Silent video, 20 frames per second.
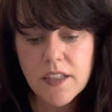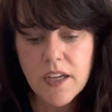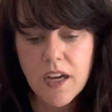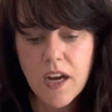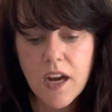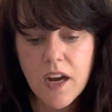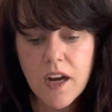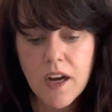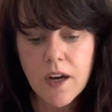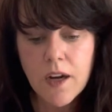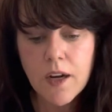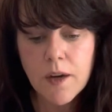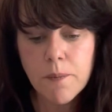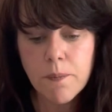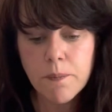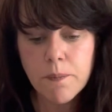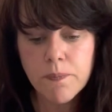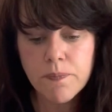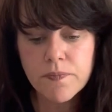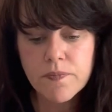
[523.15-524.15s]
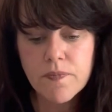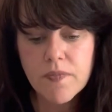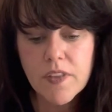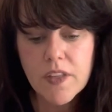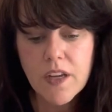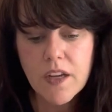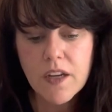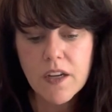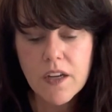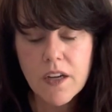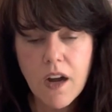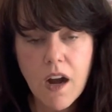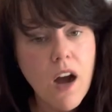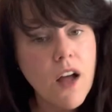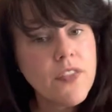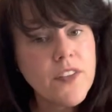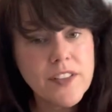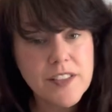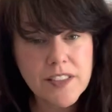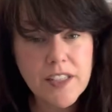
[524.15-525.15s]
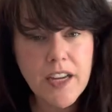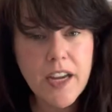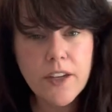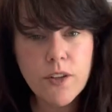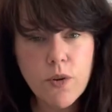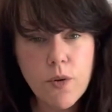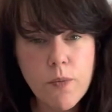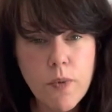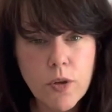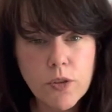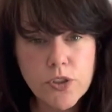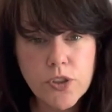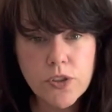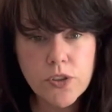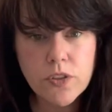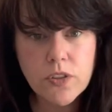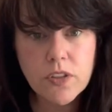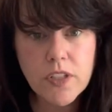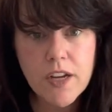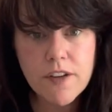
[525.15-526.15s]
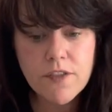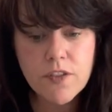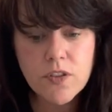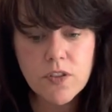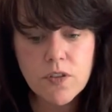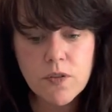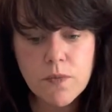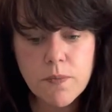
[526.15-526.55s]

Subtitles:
on the psycho-emotional level,